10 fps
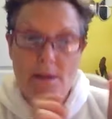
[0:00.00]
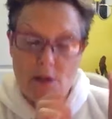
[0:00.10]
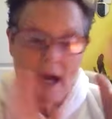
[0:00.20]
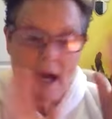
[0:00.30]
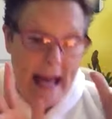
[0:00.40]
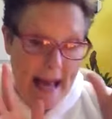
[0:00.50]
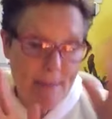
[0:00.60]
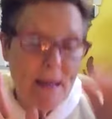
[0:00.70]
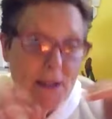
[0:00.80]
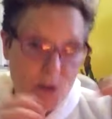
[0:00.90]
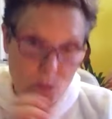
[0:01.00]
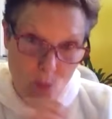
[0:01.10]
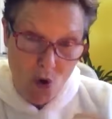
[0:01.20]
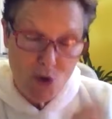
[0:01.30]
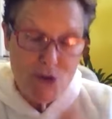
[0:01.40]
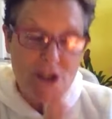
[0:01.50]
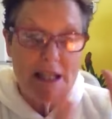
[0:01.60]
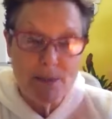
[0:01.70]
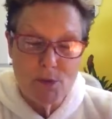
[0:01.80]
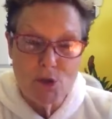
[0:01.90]
am and was a
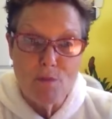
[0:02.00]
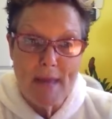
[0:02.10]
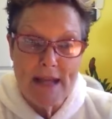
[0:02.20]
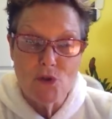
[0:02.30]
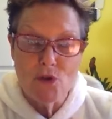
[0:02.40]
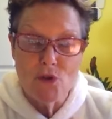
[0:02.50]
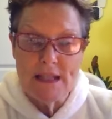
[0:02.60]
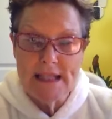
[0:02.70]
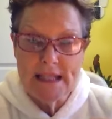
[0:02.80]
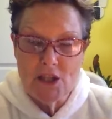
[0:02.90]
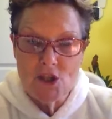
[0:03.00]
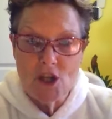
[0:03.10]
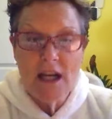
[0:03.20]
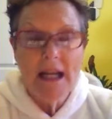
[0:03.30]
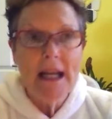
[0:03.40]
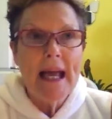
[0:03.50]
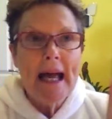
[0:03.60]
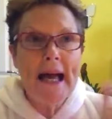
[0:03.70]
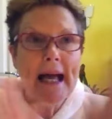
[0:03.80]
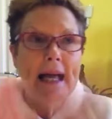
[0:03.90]
spiritual mentor and teacher.
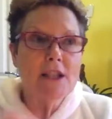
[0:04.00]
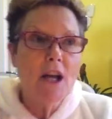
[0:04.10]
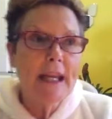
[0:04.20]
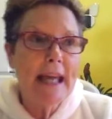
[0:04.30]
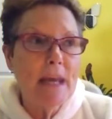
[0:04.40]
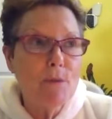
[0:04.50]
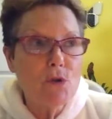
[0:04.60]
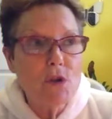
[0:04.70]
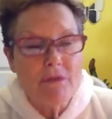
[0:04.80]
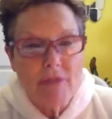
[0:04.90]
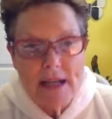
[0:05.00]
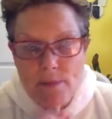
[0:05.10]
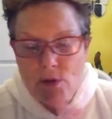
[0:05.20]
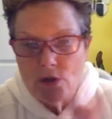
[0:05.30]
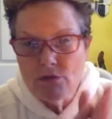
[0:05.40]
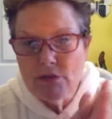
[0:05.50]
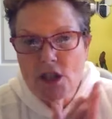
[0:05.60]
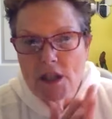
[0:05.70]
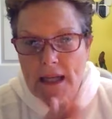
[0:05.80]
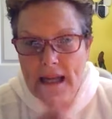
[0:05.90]
And I came onto Facebook
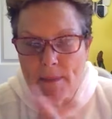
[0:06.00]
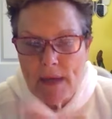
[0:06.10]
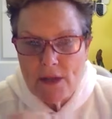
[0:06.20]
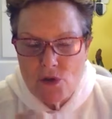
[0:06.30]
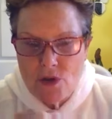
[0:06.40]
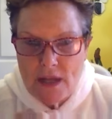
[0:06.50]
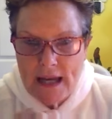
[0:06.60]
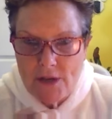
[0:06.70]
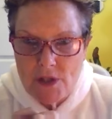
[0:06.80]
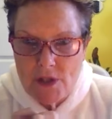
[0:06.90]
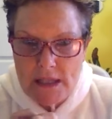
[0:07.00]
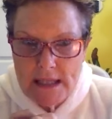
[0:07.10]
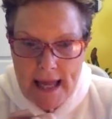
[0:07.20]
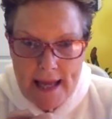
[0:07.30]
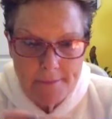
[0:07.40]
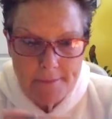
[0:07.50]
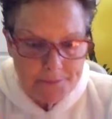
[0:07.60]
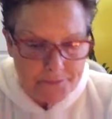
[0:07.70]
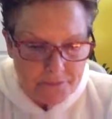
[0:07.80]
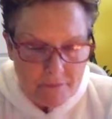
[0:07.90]
originally about 2010
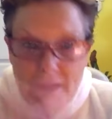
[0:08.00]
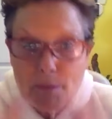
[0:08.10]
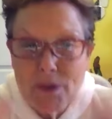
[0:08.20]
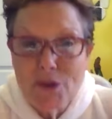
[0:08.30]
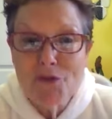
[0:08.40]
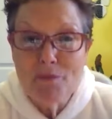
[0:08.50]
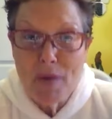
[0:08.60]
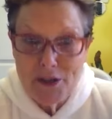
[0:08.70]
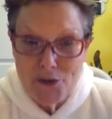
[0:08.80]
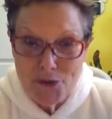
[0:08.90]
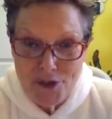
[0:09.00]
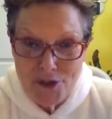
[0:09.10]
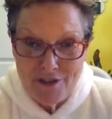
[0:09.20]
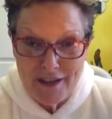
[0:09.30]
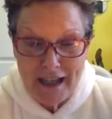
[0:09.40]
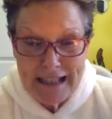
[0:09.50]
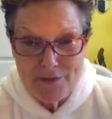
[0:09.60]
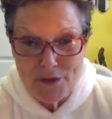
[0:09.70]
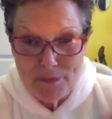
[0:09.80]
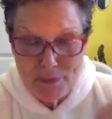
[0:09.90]
because of my daughter, and I lived
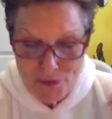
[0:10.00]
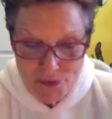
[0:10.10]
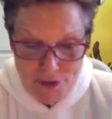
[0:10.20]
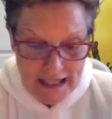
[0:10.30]
abroad